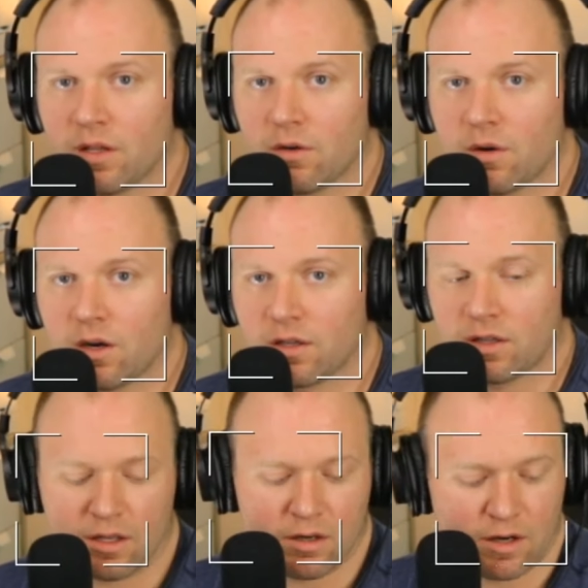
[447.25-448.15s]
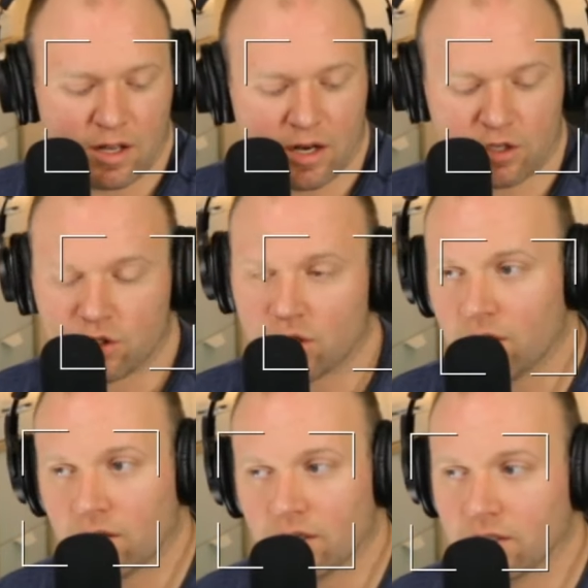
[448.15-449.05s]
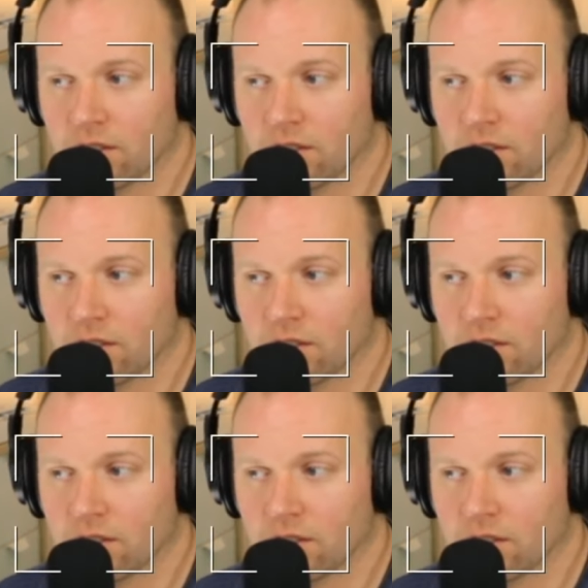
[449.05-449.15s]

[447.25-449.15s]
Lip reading: onto the internet and share things.